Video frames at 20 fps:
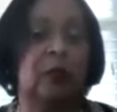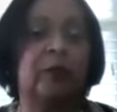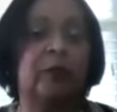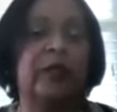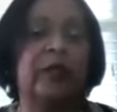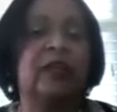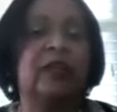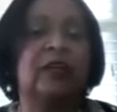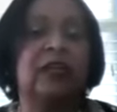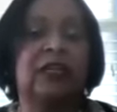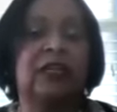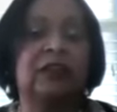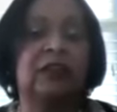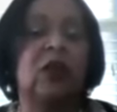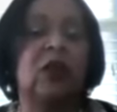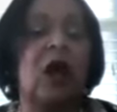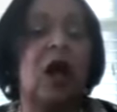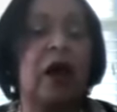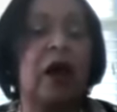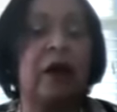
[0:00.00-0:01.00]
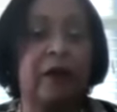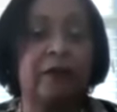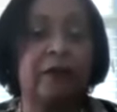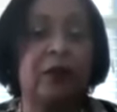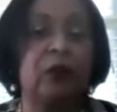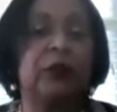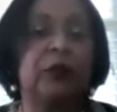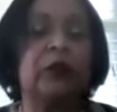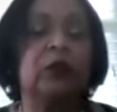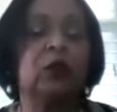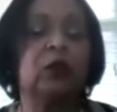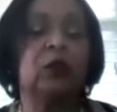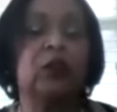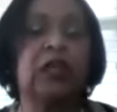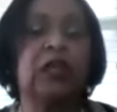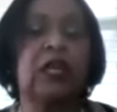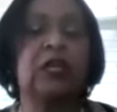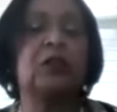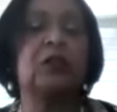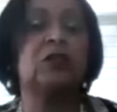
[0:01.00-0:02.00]
Being a Latino, how have you included
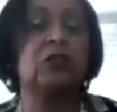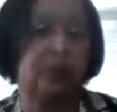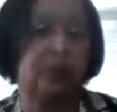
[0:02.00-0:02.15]
that in